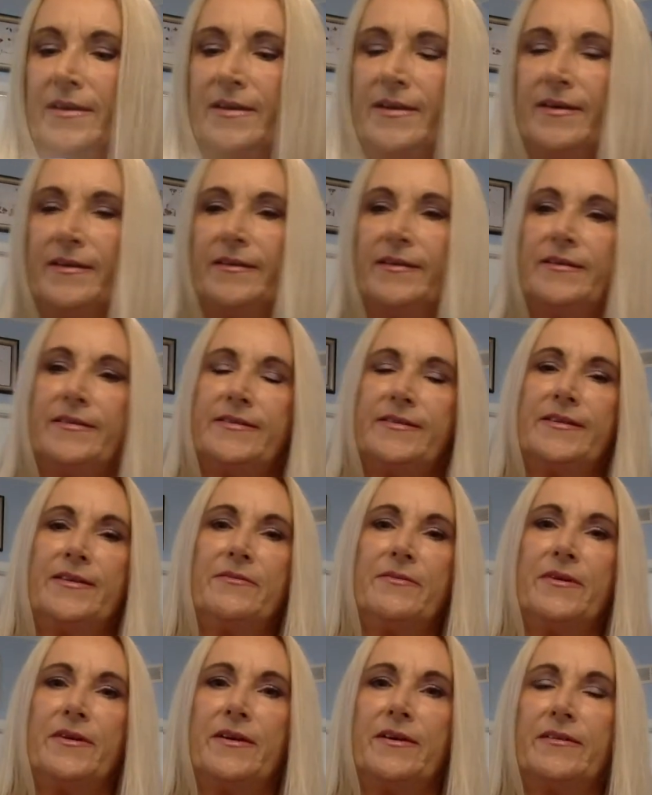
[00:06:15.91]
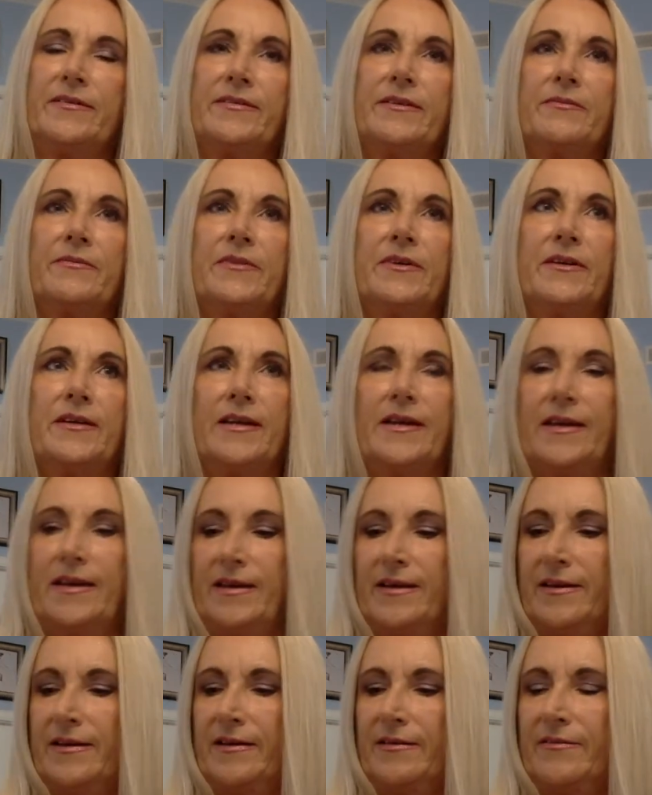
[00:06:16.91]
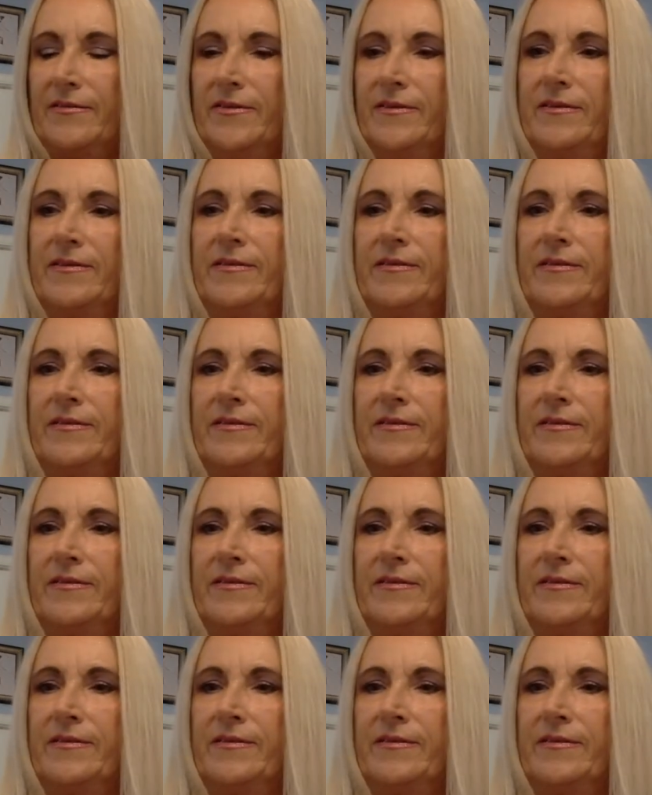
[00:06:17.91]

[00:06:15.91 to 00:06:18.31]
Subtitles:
And let's see what else I'm going to have.